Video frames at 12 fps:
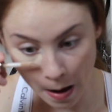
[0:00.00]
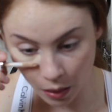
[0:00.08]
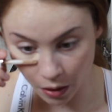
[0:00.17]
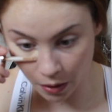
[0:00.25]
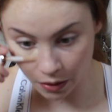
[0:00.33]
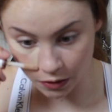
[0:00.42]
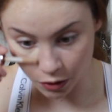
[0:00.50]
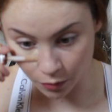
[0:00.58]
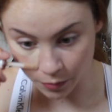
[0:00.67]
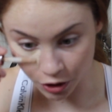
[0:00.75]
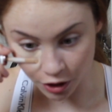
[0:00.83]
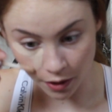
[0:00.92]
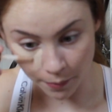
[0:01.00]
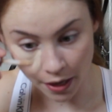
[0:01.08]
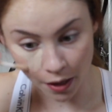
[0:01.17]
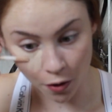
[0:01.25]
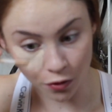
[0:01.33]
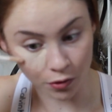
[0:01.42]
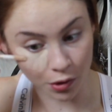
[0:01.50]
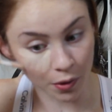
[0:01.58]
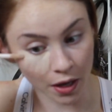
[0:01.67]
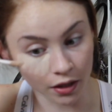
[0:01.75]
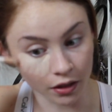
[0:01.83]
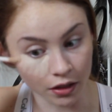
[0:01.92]
They're like super cheap. I go through
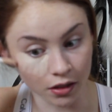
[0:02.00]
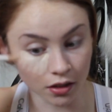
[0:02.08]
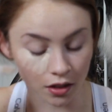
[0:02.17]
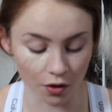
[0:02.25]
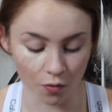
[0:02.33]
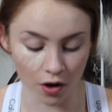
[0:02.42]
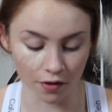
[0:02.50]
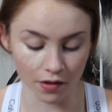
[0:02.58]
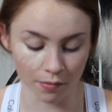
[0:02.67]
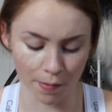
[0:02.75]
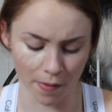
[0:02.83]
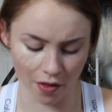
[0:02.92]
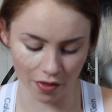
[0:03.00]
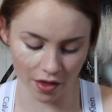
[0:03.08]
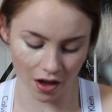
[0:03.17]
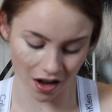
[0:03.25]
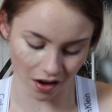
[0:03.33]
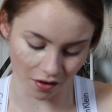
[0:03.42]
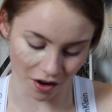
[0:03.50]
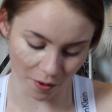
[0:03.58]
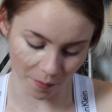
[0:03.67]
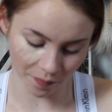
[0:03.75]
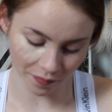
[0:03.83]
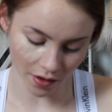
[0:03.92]
at least like one of them a month. I don't
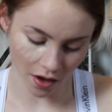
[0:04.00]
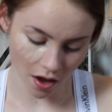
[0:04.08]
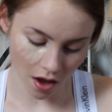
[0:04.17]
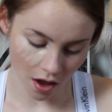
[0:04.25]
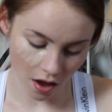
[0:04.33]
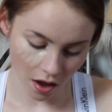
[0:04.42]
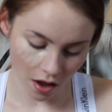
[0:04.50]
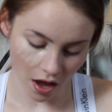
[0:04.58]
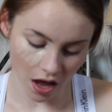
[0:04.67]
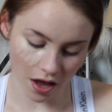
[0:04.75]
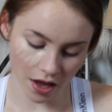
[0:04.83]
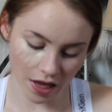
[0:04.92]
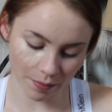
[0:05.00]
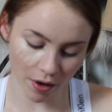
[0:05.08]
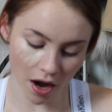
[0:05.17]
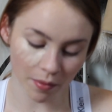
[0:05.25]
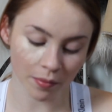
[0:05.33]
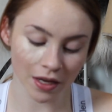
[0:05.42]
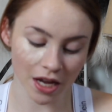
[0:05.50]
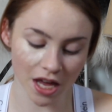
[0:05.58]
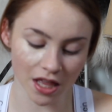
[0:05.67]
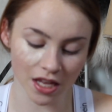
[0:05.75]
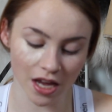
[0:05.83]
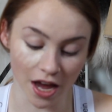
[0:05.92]
know. It probably
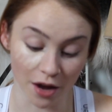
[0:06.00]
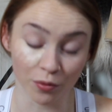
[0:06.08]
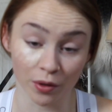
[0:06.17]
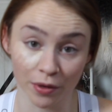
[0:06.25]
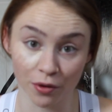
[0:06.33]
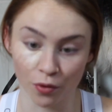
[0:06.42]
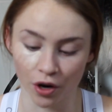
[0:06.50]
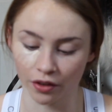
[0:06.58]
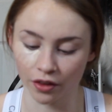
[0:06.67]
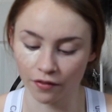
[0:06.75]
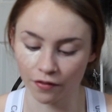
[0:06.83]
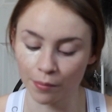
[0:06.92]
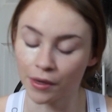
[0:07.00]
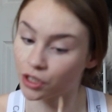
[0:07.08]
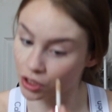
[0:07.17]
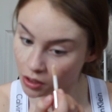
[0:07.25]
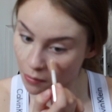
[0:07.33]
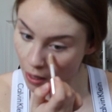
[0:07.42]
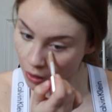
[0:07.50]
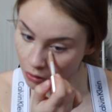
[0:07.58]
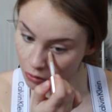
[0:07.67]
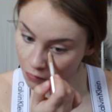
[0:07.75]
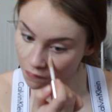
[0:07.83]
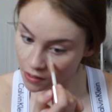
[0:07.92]
in the end would be worth it for me just to buy the
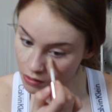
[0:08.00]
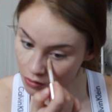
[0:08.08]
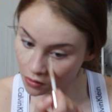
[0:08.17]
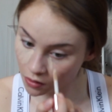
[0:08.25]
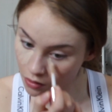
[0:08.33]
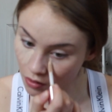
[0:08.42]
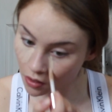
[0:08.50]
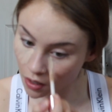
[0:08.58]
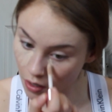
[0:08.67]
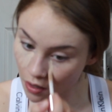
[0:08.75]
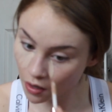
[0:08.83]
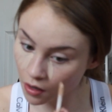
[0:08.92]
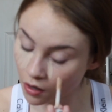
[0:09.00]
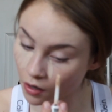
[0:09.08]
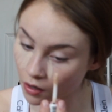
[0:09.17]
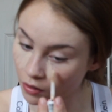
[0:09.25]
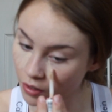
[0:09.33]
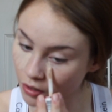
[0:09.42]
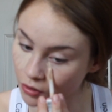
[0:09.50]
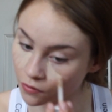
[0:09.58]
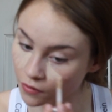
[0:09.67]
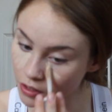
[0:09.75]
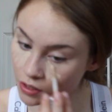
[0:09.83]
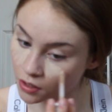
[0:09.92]
Too Faced, not Too
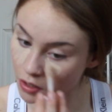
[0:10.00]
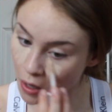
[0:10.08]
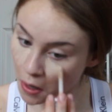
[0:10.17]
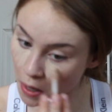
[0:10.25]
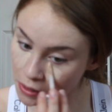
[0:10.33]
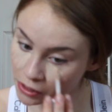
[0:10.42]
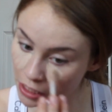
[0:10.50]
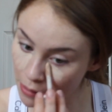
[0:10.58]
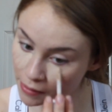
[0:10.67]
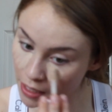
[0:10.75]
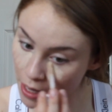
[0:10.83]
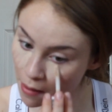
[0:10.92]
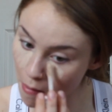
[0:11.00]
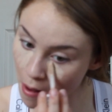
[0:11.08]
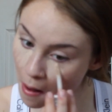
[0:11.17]
Faced, the Tarte Shape Tape.